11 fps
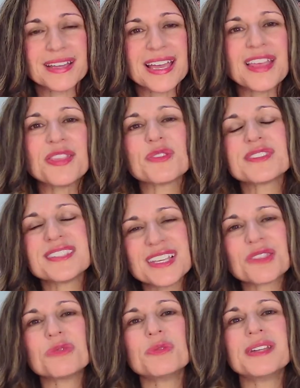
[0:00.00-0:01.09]
And they'll
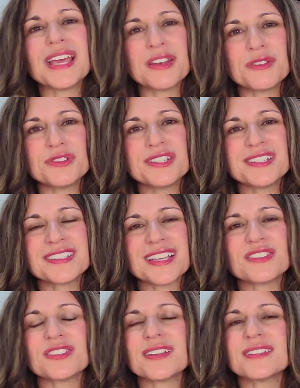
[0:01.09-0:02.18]
sit through an energy
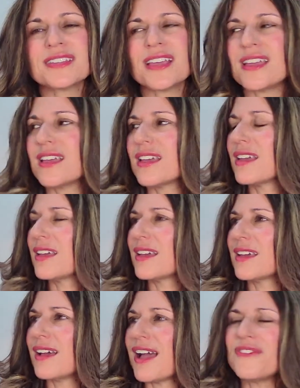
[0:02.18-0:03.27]
session and say,
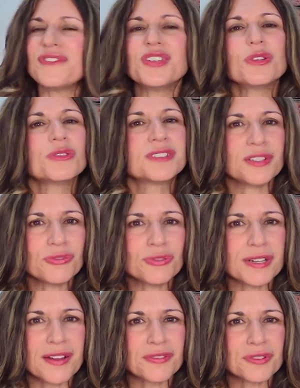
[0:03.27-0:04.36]
I feel
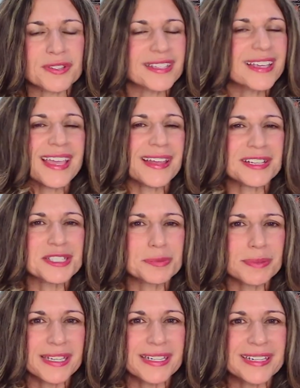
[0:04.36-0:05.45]
different after this. I can't
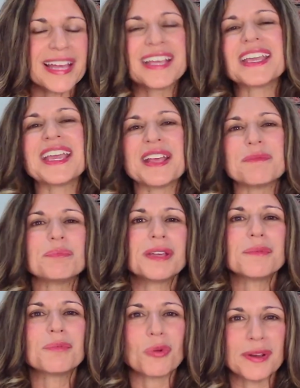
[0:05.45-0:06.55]
explain it. I can't
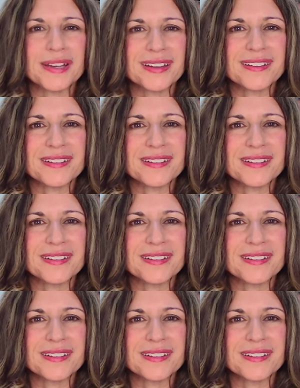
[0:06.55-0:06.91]
pinpoint it.